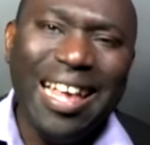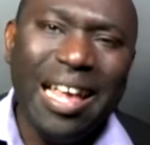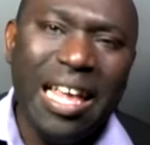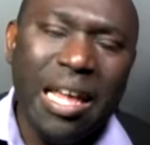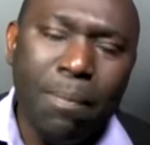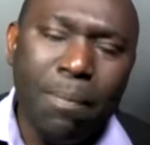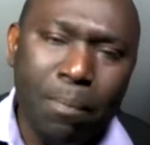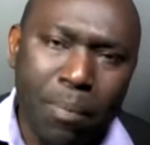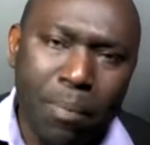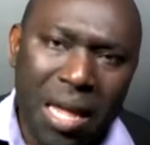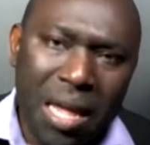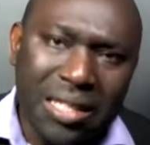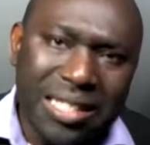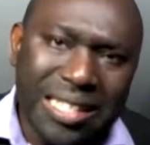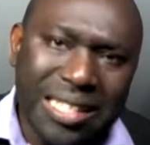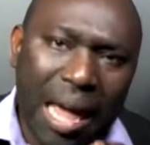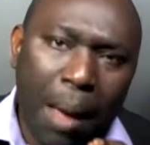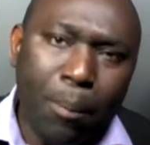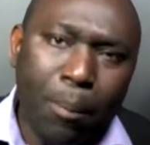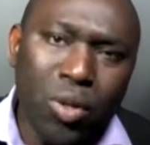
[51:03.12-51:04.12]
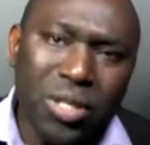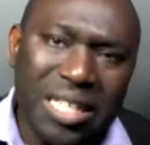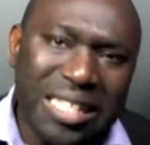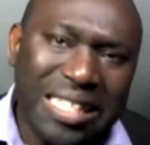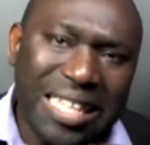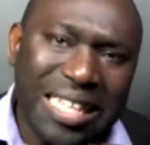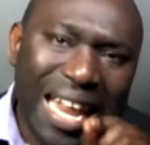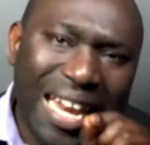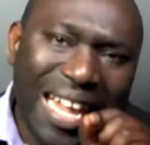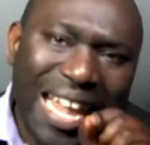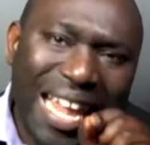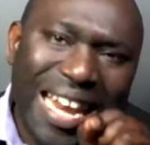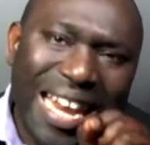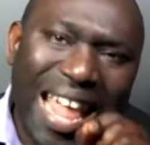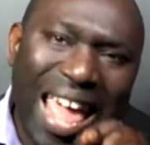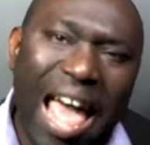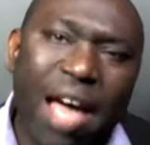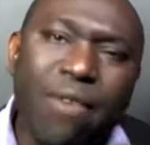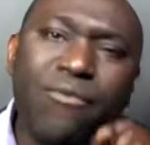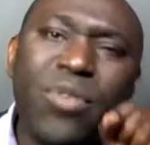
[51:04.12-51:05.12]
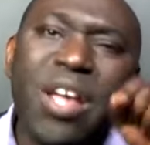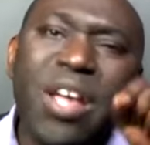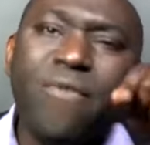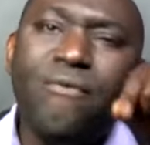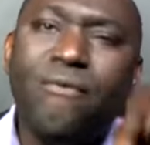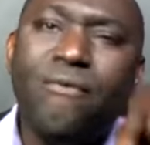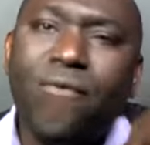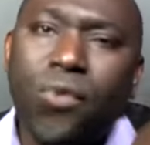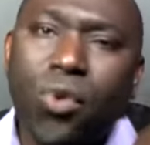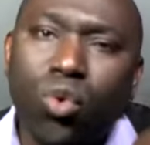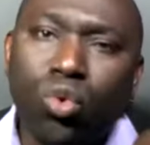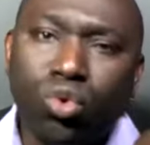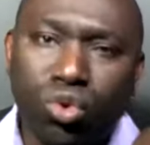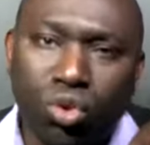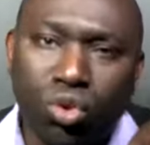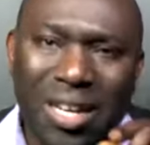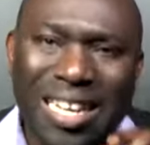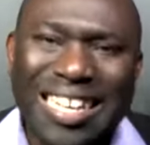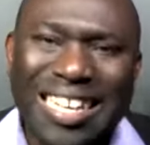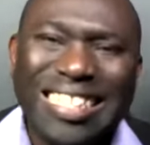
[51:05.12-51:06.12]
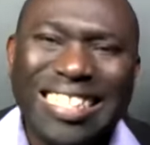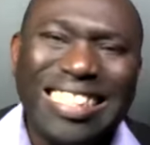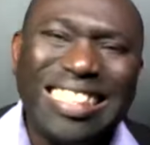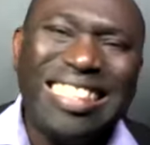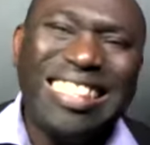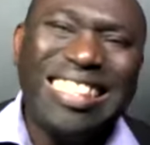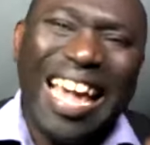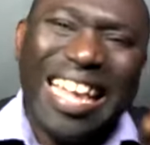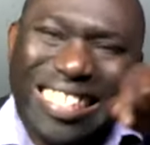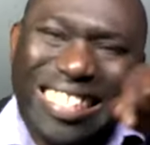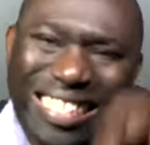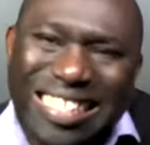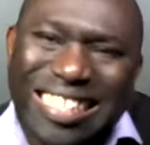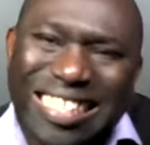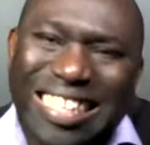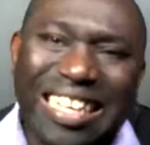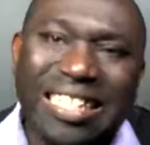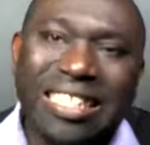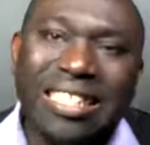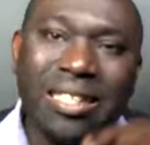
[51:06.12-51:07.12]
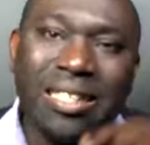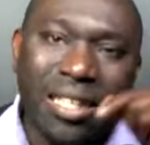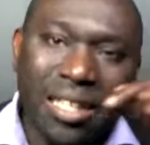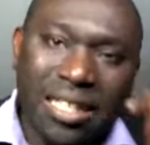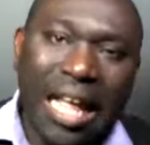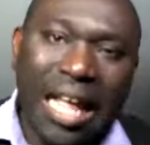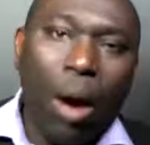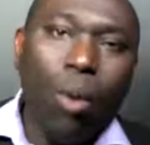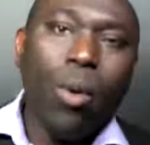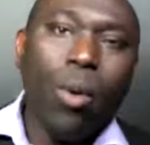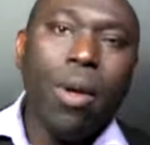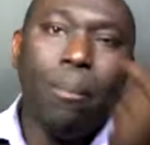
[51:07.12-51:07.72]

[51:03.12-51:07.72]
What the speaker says: he deposited in every fruit the seed that will